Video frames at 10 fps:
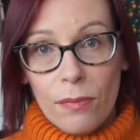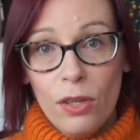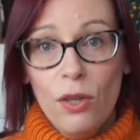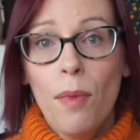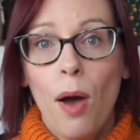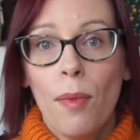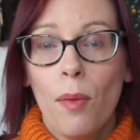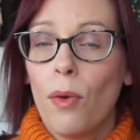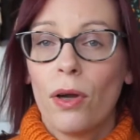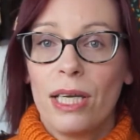The
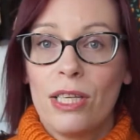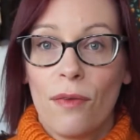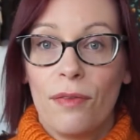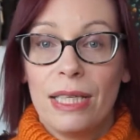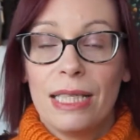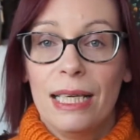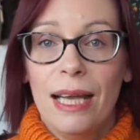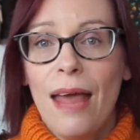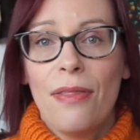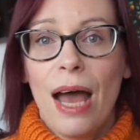marmont one is obviously
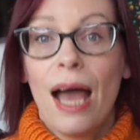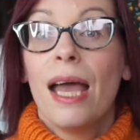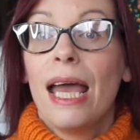leather.